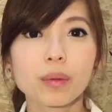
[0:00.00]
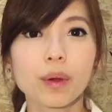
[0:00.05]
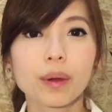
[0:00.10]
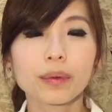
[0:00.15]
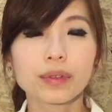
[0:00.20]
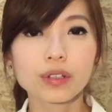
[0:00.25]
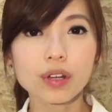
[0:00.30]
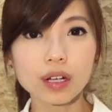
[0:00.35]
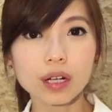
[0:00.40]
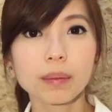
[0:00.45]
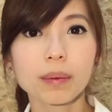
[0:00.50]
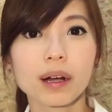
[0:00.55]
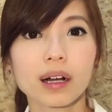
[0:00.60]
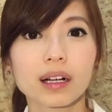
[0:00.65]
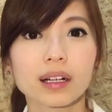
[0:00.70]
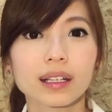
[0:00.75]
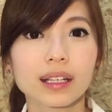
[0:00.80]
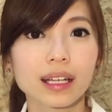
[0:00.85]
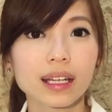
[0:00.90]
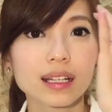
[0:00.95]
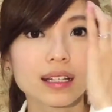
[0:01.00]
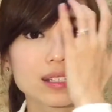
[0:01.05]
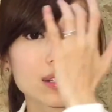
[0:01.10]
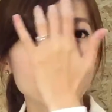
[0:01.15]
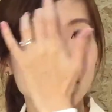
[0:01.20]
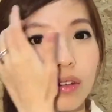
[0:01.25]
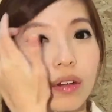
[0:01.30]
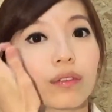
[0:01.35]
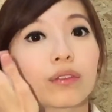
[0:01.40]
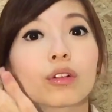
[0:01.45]
when we talk about against,
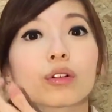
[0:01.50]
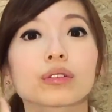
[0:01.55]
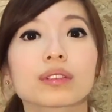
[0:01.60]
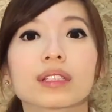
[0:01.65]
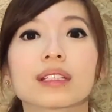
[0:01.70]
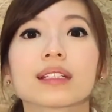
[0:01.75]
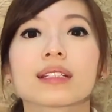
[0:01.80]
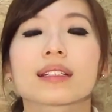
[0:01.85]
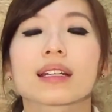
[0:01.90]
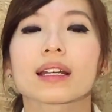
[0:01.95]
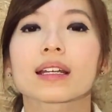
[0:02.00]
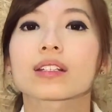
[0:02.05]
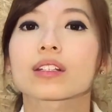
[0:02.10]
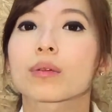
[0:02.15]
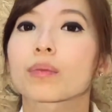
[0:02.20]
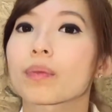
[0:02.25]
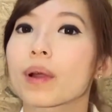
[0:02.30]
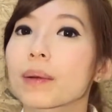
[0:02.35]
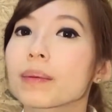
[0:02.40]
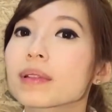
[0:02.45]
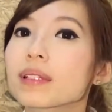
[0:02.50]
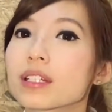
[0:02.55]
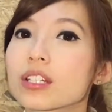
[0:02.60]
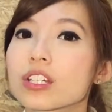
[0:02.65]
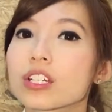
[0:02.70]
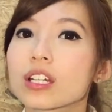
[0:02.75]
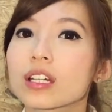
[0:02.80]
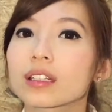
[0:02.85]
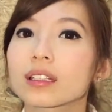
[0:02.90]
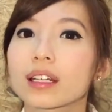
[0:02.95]
you'll notice that it's a
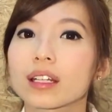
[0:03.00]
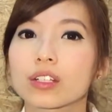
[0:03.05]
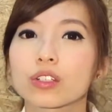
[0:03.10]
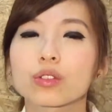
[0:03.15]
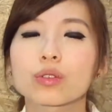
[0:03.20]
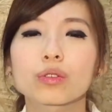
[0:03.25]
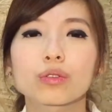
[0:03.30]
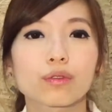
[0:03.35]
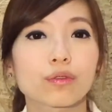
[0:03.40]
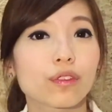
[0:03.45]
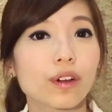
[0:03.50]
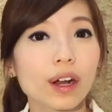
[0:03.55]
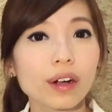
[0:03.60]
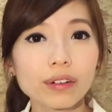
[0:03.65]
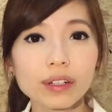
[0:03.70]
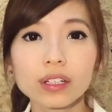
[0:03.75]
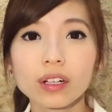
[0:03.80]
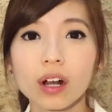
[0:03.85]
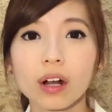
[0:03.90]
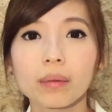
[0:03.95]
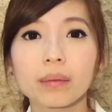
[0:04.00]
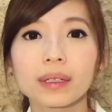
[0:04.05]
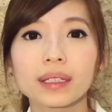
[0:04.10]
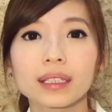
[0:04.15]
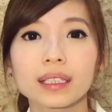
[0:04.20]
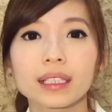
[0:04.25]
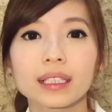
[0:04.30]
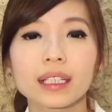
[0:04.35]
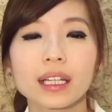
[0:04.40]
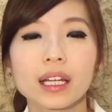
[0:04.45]
preposition that's used very
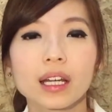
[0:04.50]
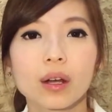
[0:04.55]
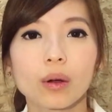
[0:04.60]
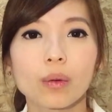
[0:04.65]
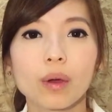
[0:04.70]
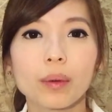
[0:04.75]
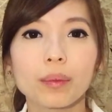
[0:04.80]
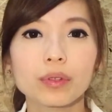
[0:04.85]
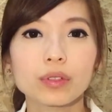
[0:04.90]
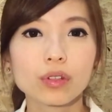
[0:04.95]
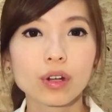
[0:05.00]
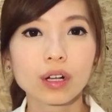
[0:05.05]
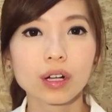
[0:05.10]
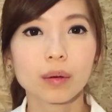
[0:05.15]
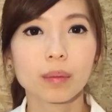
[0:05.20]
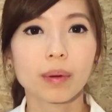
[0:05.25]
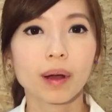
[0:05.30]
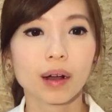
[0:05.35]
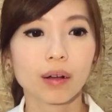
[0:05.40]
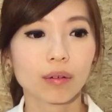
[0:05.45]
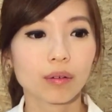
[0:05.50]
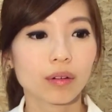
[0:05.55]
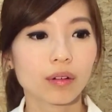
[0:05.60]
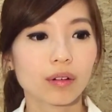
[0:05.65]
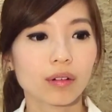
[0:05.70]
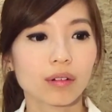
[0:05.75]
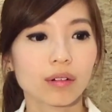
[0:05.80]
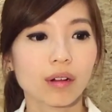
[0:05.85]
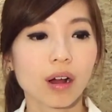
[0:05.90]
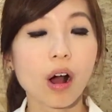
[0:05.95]
commonly when we talk about
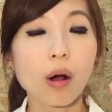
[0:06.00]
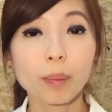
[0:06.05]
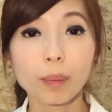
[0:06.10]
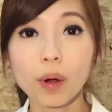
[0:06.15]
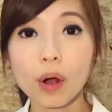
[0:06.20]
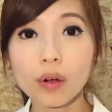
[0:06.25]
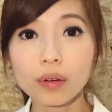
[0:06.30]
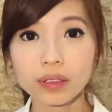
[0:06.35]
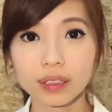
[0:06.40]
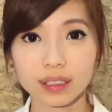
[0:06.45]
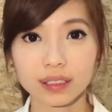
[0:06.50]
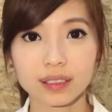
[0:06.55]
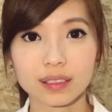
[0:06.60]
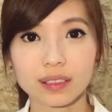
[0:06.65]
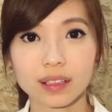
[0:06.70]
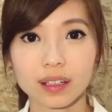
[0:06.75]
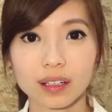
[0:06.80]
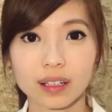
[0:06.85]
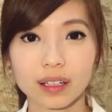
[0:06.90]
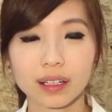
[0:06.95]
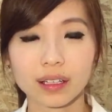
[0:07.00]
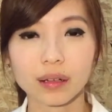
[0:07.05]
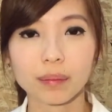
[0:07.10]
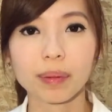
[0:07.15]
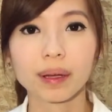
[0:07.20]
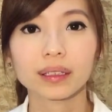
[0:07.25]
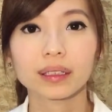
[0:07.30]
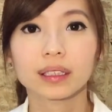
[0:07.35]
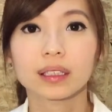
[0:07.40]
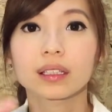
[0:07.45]
opponents in a
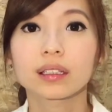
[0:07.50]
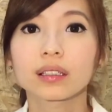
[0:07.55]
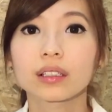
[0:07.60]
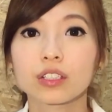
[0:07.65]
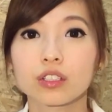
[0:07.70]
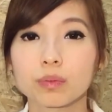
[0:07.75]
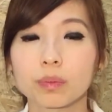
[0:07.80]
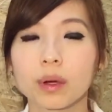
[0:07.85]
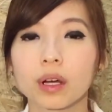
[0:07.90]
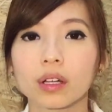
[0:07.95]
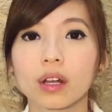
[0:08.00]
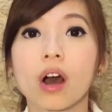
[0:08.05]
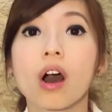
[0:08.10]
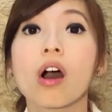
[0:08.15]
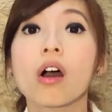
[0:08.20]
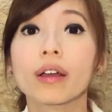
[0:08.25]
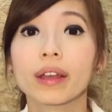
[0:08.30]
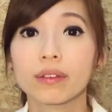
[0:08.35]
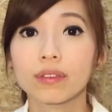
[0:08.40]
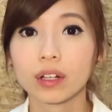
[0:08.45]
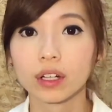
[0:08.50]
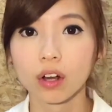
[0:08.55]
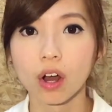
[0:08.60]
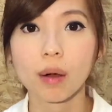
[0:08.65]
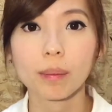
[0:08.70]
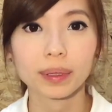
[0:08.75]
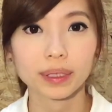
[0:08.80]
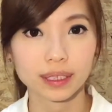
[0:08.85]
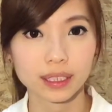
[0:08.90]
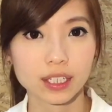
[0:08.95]
particular sport or even
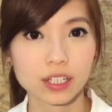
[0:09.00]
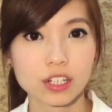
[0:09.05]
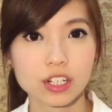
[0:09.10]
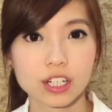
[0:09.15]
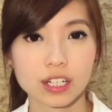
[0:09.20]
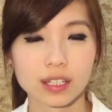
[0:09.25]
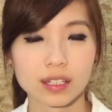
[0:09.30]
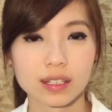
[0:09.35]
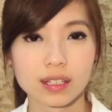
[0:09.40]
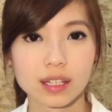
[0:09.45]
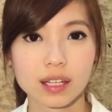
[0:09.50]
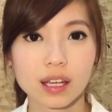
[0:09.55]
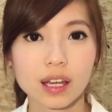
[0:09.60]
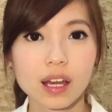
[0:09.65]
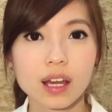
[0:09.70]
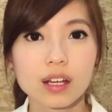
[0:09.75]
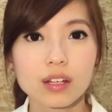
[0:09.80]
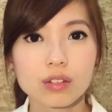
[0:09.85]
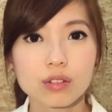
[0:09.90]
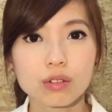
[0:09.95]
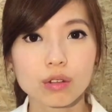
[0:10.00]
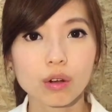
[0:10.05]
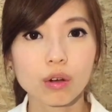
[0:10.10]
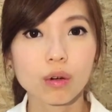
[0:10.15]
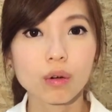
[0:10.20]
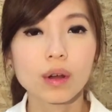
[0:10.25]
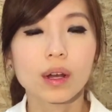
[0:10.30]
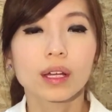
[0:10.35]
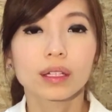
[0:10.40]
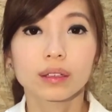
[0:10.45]
competitions.
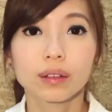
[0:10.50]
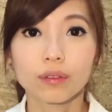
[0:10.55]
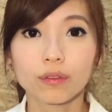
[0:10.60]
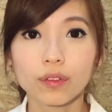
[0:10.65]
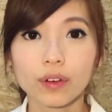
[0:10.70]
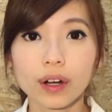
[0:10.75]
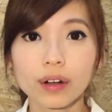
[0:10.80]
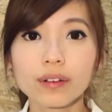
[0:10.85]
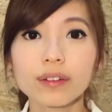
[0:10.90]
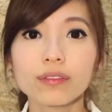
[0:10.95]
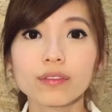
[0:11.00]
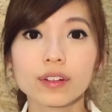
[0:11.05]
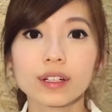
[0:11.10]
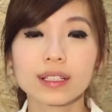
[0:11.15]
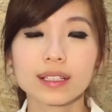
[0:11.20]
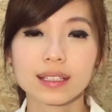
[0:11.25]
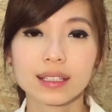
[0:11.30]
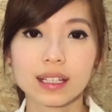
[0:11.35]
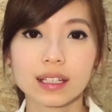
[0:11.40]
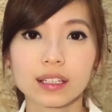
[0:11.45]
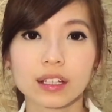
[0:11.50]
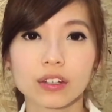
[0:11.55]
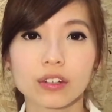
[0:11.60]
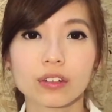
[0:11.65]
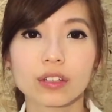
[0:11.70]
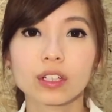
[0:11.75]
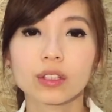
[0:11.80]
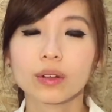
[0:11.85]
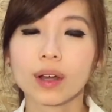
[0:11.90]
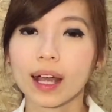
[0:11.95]
So the very first thing that
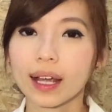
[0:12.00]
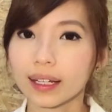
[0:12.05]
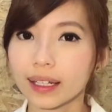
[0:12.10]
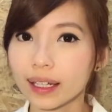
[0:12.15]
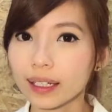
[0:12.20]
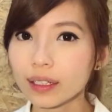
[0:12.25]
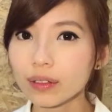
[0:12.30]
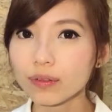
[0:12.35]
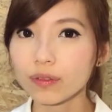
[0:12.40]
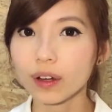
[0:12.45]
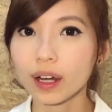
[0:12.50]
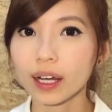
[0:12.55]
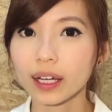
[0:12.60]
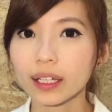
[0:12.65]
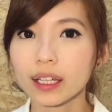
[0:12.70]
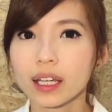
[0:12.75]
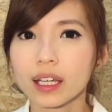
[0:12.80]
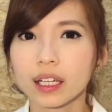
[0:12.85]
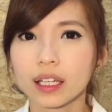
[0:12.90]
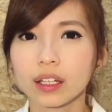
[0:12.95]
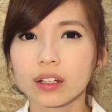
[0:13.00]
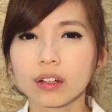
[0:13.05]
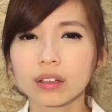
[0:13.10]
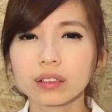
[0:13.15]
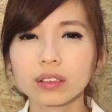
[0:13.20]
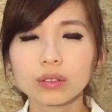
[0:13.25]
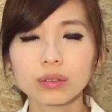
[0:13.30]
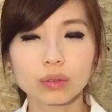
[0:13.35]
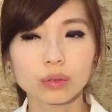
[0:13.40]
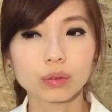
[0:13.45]
you need to identify in
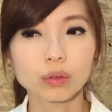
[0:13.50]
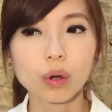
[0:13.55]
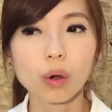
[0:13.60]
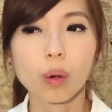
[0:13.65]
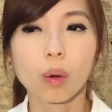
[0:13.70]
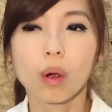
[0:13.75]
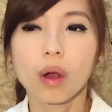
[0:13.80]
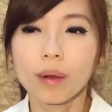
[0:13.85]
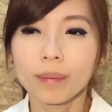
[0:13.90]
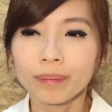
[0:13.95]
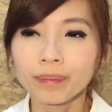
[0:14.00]
order to know,